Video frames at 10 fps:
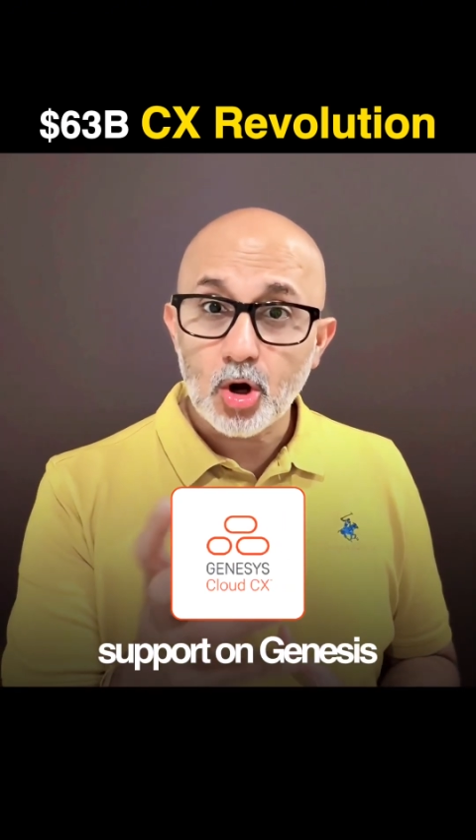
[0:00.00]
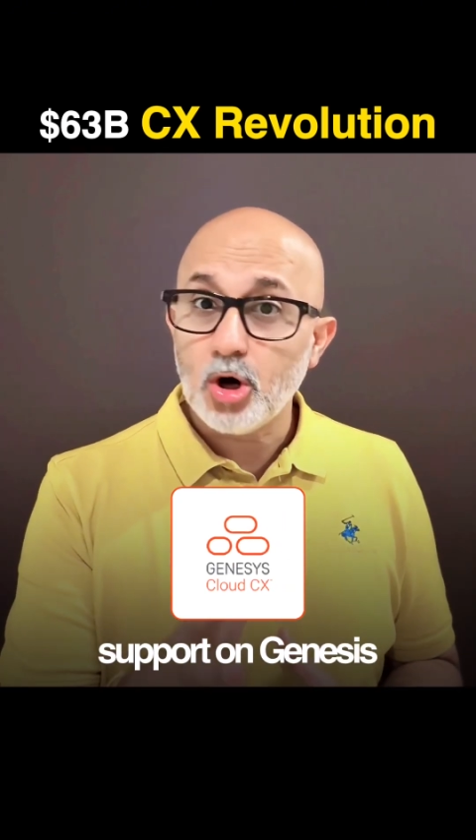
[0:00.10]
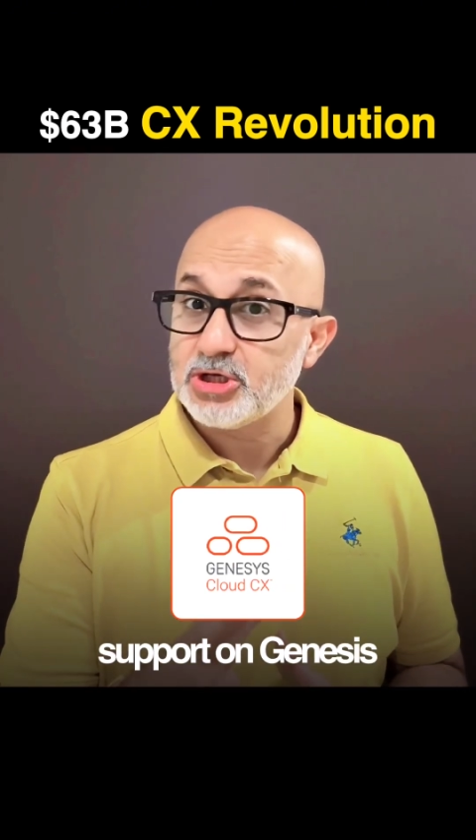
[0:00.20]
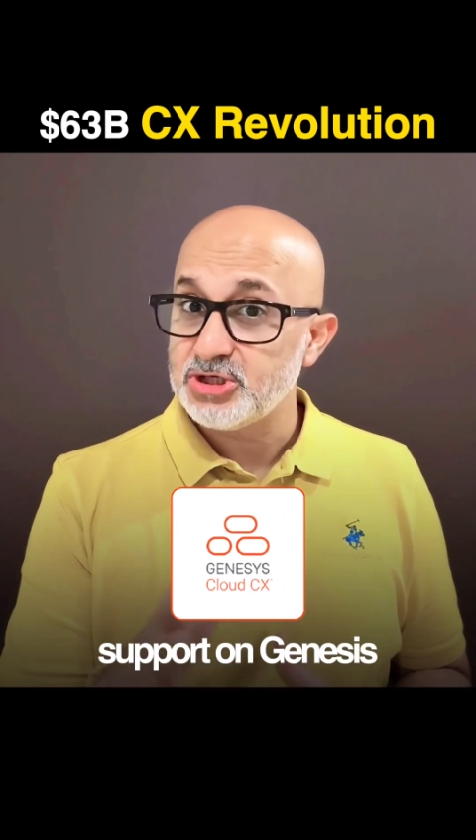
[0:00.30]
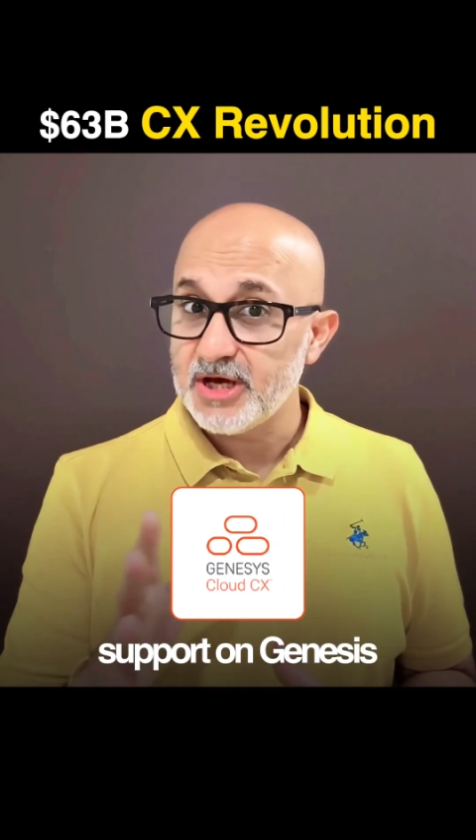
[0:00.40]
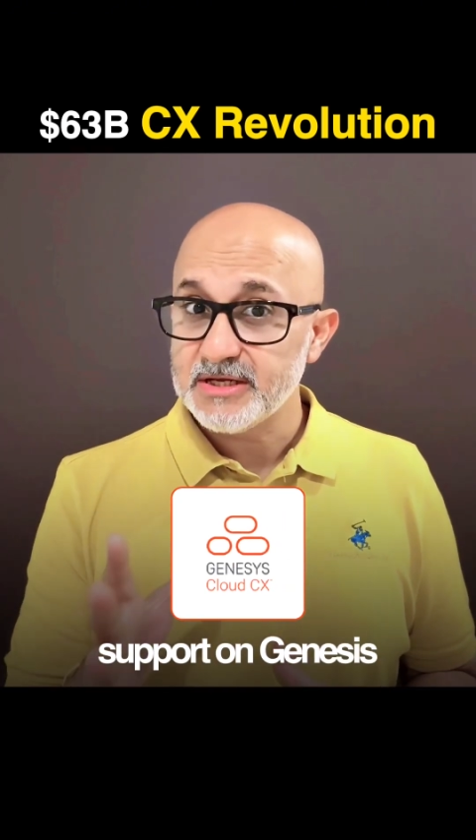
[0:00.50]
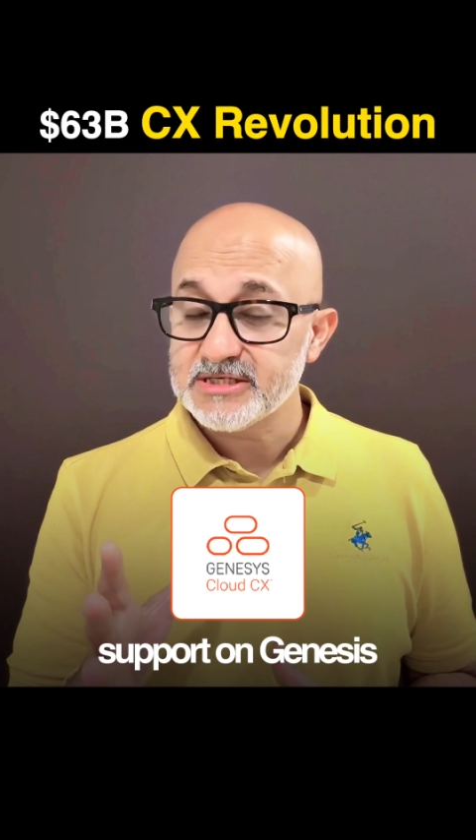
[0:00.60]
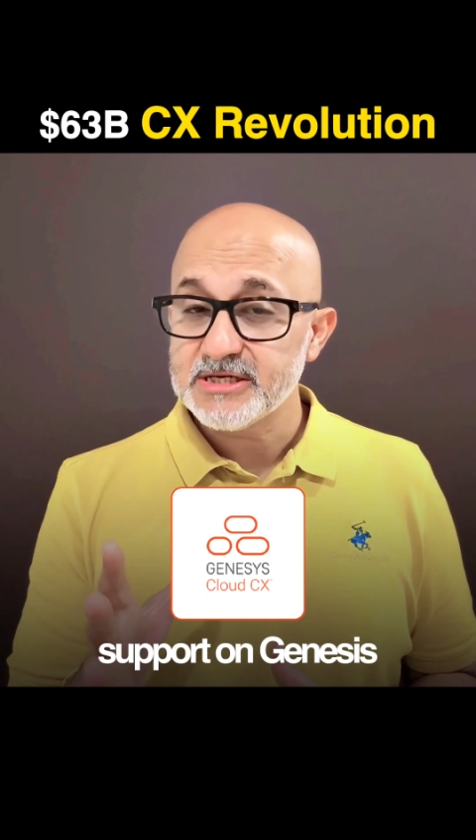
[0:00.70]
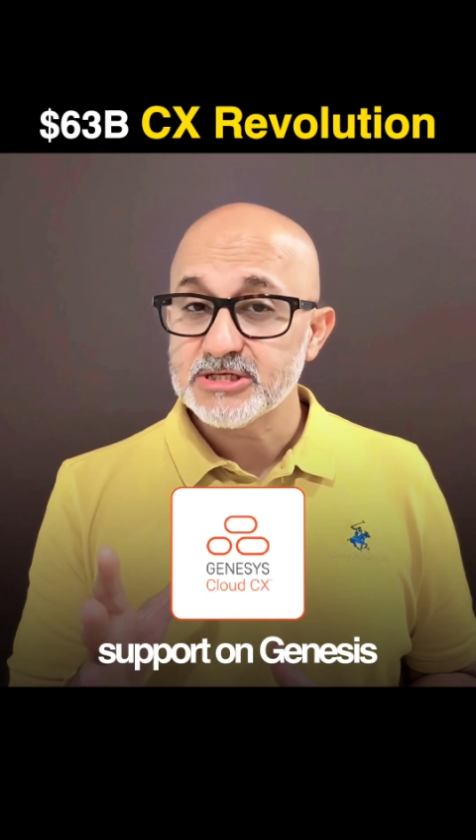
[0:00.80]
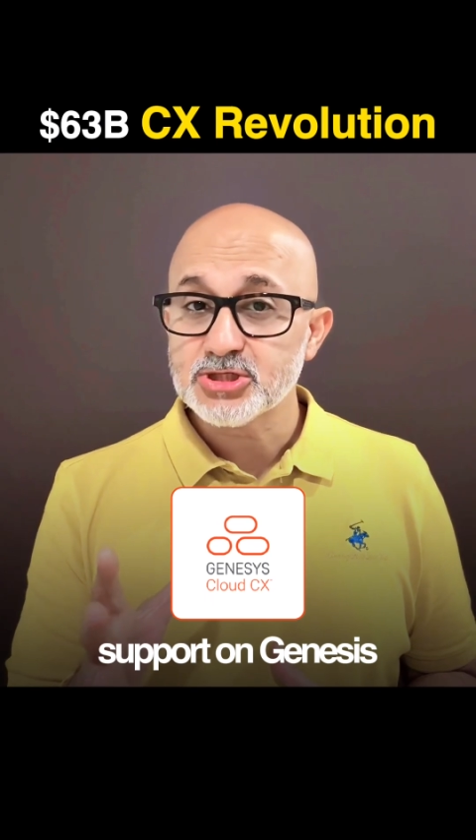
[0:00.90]
on
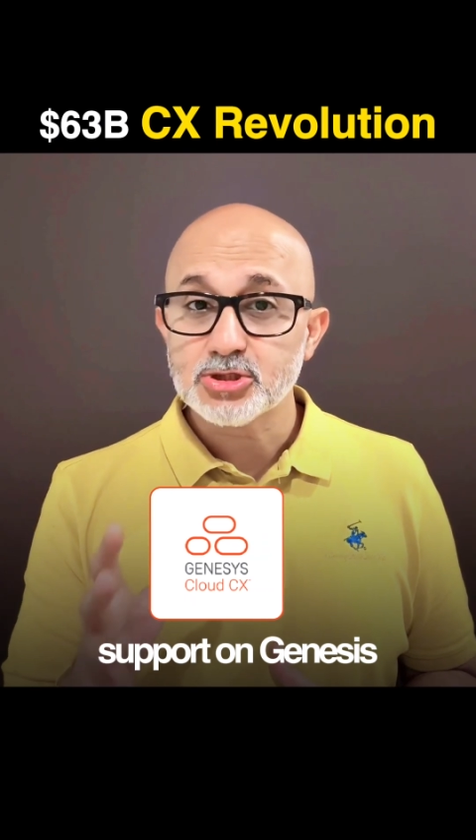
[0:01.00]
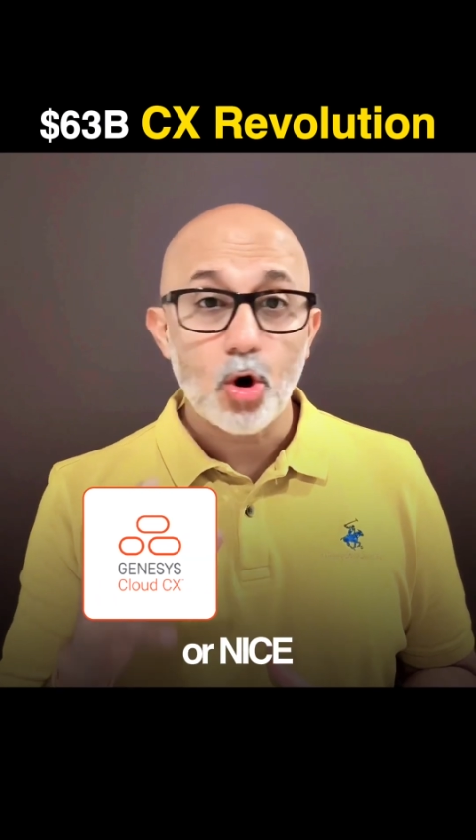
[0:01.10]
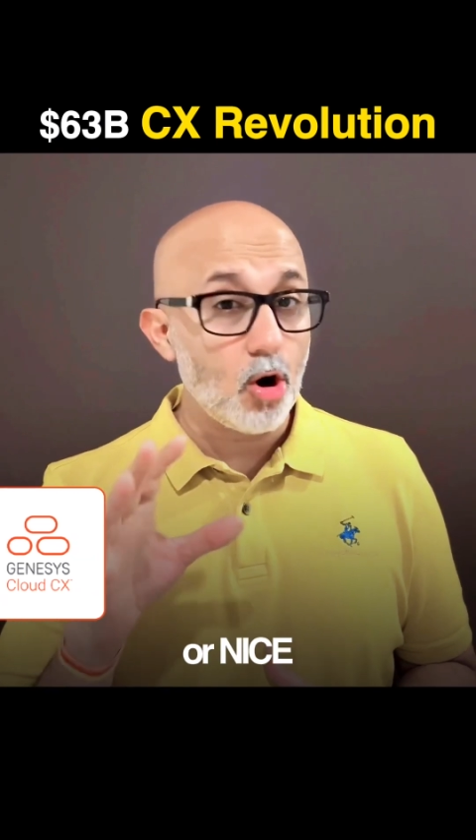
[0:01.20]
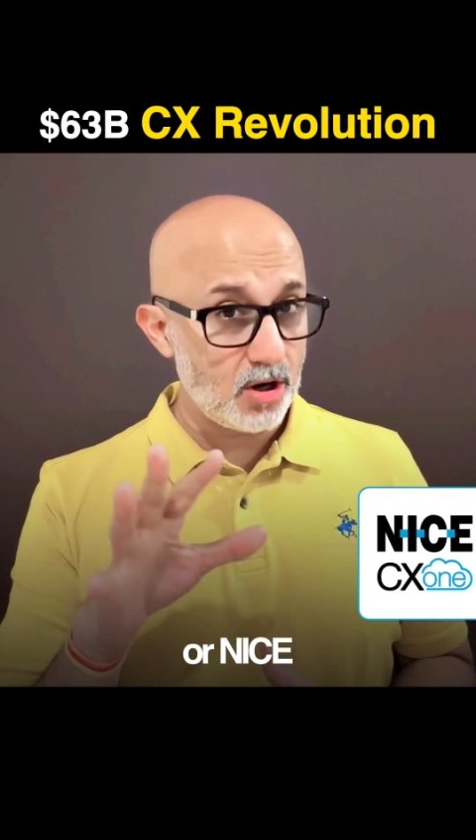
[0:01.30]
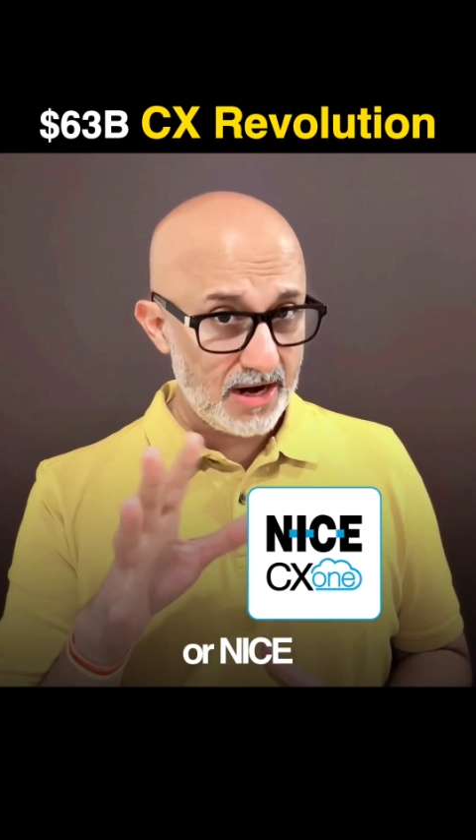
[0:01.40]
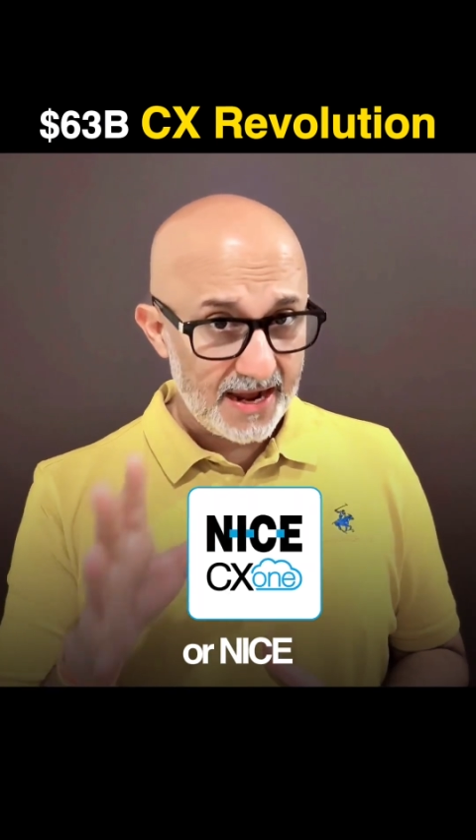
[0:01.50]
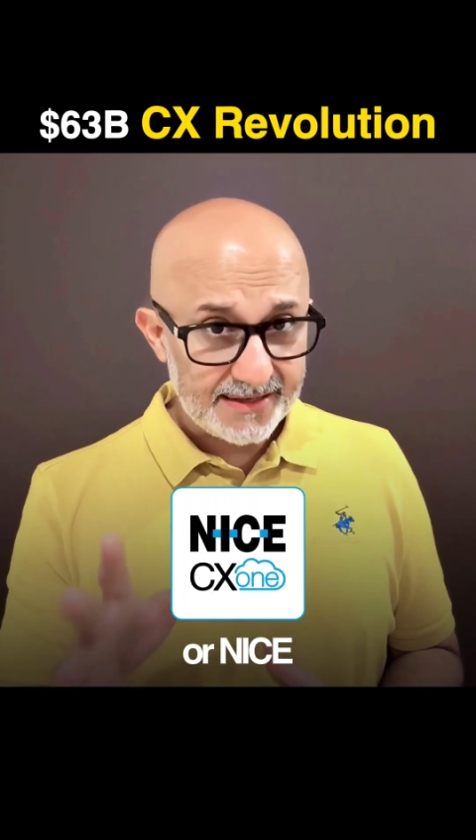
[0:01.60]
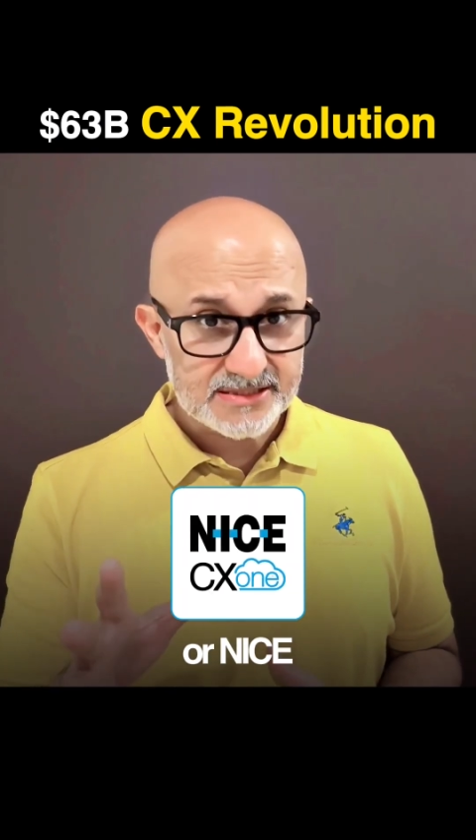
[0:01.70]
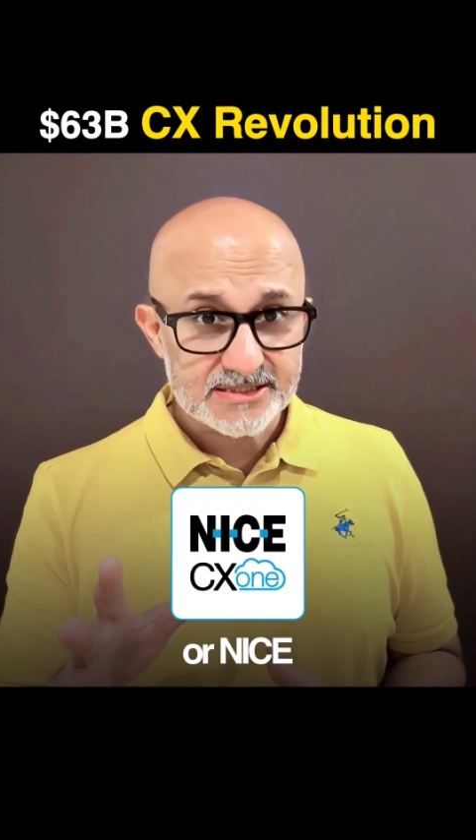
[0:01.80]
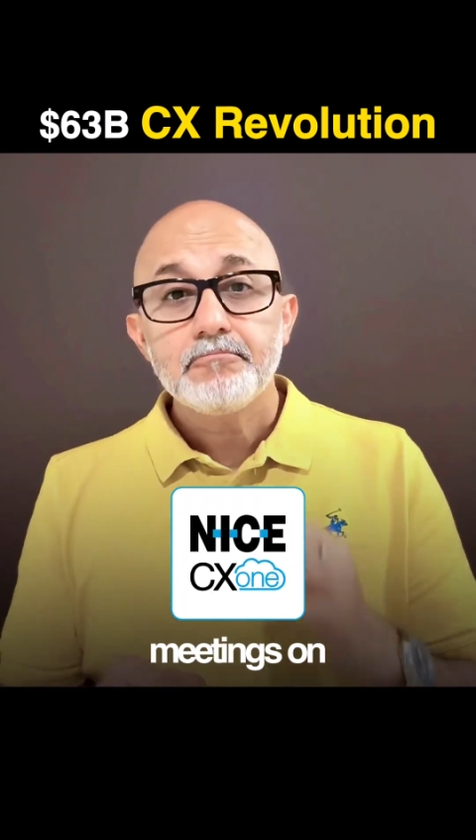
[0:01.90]
Genesys or
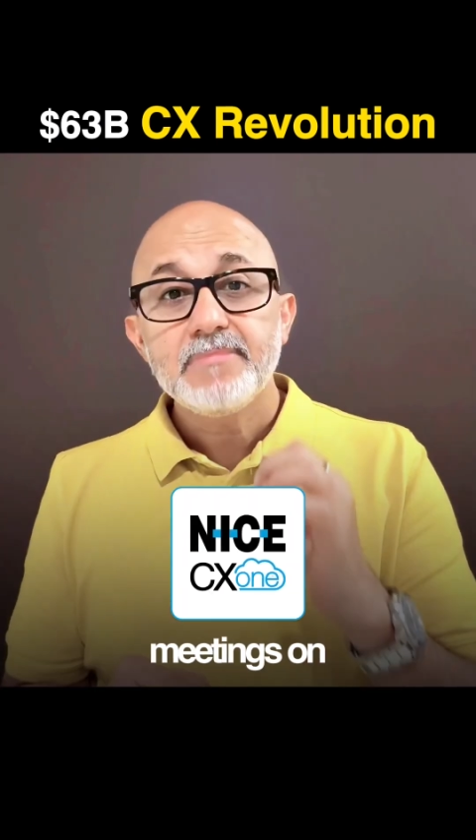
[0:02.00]
NICE,